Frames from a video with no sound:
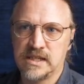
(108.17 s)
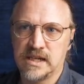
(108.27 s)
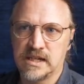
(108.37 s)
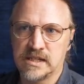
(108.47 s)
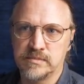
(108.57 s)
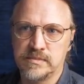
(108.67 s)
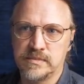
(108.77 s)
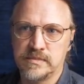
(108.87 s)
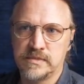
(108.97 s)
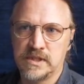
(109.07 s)
And
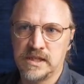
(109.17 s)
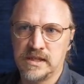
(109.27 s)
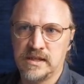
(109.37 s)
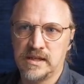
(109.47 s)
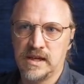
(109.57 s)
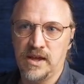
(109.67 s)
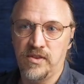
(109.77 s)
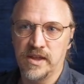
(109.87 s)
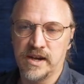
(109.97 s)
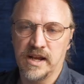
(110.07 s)

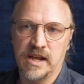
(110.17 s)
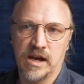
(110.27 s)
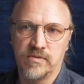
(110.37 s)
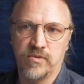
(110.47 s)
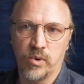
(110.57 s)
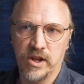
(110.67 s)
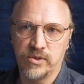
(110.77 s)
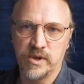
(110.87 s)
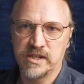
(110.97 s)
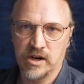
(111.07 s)
then I have
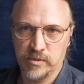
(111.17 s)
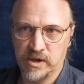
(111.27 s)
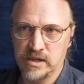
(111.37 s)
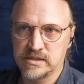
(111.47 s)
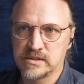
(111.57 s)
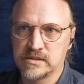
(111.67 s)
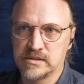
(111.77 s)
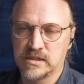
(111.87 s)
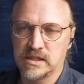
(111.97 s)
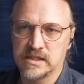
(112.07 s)
43 terabytes.
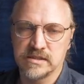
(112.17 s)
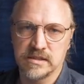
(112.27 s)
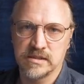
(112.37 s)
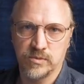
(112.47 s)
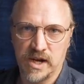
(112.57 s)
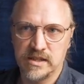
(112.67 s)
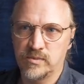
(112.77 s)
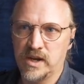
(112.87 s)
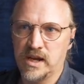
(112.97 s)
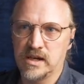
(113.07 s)
That's a RAID that
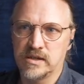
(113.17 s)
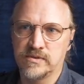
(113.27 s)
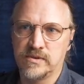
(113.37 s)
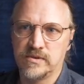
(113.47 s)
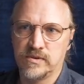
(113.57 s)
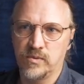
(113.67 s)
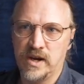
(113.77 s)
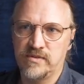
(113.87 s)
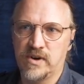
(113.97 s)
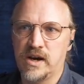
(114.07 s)
we have.
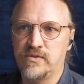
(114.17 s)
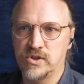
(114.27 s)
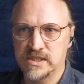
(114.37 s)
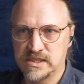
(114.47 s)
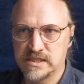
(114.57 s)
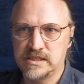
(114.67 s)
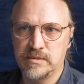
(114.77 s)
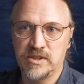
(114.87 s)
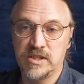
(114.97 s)
RAID 536 TB.